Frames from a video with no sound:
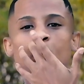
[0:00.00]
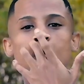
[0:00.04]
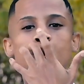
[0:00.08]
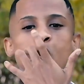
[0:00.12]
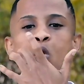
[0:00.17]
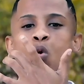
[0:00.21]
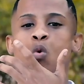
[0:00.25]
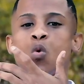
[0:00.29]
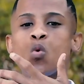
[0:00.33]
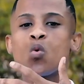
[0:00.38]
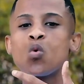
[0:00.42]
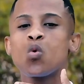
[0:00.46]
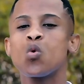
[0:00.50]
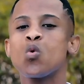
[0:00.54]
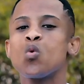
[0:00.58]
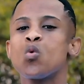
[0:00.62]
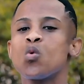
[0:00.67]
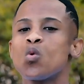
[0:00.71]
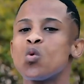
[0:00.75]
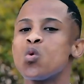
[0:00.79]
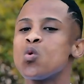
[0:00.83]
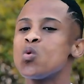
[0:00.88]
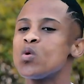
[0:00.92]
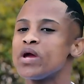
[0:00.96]

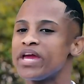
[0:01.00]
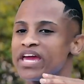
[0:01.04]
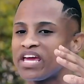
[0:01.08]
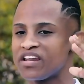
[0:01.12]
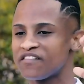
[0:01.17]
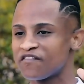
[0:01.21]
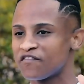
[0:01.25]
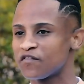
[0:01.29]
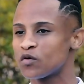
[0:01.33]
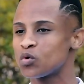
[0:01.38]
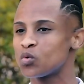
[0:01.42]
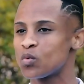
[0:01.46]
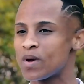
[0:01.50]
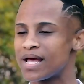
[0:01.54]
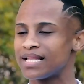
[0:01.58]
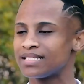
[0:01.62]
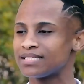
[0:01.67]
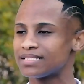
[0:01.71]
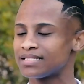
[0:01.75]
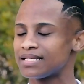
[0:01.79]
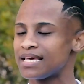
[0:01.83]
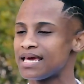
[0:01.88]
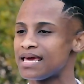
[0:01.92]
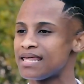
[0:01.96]
who
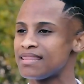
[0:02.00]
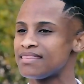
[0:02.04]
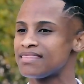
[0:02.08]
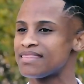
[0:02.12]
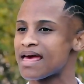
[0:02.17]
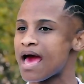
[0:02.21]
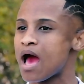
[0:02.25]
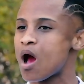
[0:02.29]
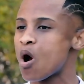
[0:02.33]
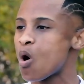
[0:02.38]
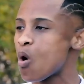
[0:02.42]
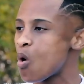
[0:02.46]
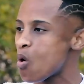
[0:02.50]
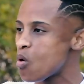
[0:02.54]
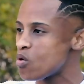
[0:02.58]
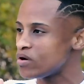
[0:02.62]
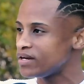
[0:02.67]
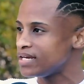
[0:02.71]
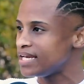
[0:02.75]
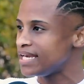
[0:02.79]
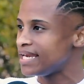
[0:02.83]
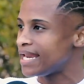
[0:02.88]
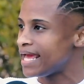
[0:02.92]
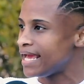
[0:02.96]
influence in their
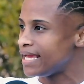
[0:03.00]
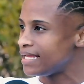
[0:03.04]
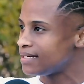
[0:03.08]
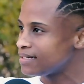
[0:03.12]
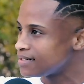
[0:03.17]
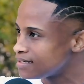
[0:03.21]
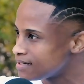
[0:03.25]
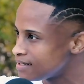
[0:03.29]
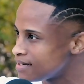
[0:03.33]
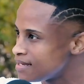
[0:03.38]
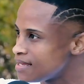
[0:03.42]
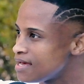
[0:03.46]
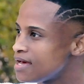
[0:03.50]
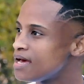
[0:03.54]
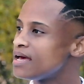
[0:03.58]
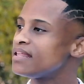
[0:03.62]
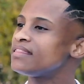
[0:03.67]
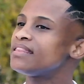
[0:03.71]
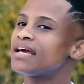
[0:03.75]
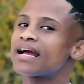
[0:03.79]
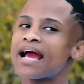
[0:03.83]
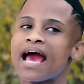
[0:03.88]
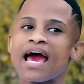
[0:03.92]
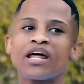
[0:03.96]
own lane,
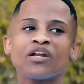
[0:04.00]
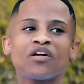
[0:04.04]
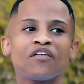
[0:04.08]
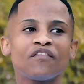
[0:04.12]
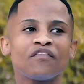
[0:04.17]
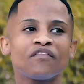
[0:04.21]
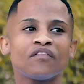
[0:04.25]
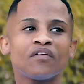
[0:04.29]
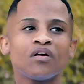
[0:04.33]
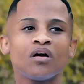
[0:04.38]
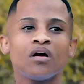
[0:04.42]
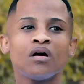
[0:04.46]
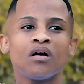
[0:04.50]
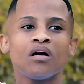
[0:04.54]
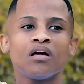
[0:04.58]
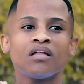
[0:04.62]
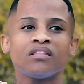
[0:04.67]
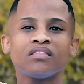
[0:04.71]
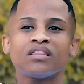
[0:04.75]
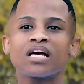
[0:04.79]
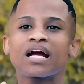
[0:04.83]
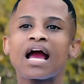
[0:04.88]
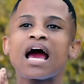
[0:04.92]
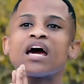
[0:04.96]
the kind
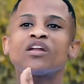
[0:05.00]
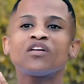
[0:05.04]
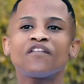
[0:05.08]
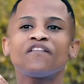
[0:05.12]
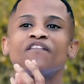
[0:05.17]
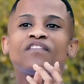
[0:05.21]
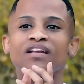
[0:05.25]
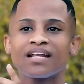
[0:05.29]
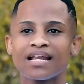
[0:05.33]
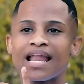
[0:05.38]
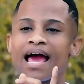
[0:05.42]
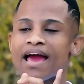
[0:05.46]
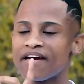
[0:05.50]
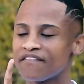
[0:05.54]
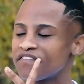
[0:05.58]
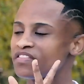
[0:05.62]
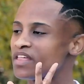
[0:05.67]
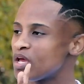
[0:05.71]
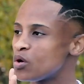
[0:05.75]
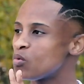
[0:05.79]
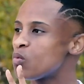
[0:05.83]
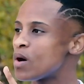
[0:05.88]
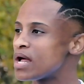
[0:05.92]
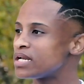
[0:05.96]
of life
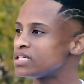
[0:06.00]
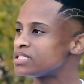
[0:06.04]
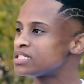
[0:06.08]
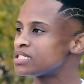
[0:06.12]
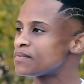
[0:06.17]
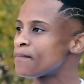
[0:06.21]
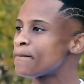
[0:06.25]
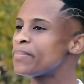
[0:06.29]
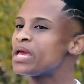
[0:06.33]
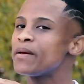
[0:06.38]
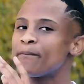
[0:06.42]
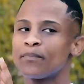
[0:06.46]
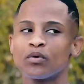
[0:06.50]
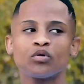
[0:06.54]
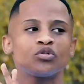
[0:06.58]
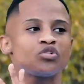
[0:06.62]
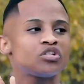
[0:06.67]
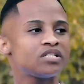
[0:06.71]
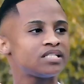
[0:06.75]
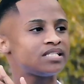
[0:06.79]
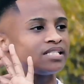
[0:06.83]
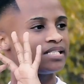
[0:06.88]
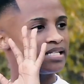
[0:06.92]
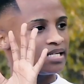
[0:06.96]
they want people
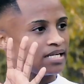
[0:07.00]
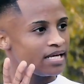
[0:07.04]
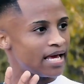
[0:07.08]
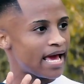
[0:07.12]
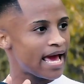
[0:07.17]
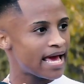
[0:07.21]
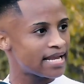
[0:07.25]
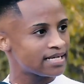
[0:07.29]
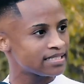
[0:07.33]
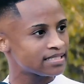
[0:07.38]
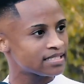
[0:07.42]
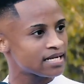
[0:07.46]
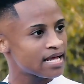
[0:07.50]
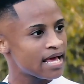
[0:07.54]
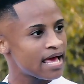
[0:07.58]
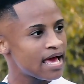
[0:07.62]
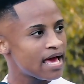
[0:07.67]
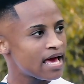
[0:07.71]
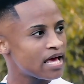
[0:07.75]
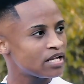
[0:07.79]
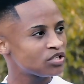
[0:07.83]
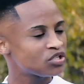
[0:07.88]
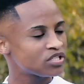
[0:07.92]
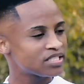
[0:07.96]
to see, and
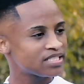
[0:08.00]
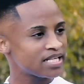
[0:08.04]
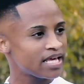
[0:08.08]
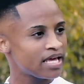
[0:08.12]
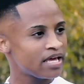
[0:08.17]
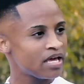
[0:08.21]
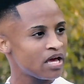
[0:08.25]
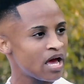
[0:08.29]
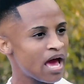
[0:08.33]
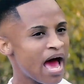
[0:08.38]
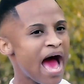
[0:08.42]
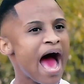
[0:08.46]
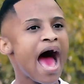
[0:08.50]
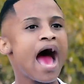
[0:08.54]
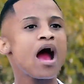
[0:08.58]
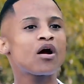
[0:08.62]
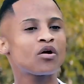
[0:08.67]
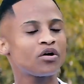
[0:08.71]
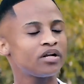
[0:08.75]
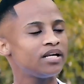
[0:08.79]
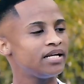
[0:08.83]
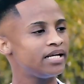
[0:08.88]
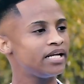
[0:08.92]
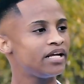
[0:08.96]
to say, I
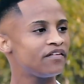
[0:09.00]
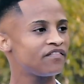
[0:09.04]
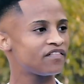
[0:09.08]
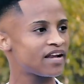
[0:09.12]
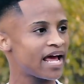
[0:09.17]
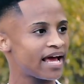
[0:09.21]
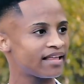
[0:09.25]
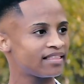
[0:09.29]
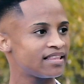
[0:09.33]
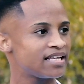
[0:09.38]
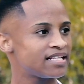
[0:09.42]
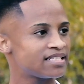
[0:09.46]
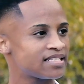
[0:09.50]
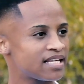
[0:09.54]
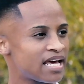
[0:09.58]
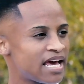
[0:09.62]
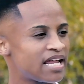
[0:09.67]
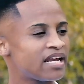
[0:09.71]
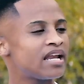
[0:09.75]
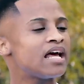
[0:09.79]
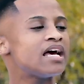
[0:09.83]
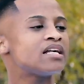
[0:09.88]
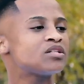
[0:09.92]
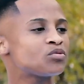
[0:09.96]
could live like this,
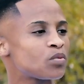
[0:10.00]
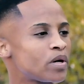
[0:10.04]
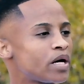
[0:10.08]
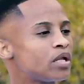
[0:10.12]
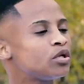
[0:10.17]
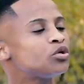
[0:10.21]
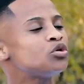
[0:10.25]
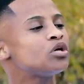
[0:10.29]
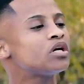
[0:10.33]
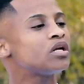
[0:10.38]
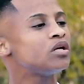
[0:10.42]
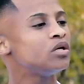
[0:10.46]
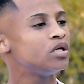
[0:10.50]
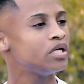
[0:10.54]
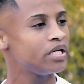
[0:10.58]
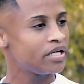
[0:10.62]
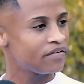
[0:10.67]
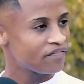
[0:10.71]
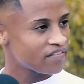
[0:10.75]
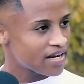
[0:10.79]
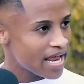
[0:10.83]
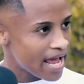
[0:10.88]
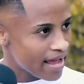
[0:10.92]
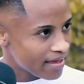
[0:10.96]
and as well you can
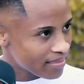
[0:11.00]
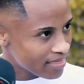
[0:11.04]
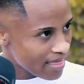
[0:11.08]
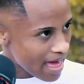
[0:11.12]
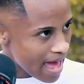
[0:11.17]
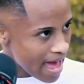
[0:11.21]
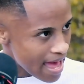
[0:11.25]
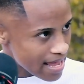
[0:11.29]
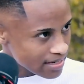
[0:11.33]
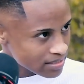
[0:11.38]
live like that.